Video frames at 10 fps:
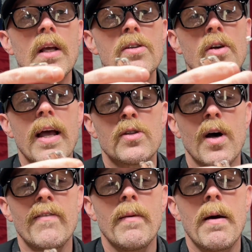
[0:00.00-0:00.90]
So yeah, so
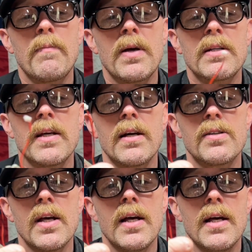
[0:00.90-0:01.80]
I've got my
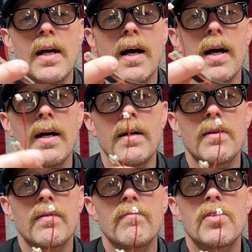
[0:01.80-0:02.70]
pigtails
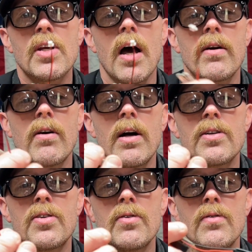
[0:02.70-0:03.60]
soldered
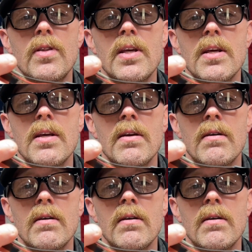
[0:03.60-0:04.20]
onto the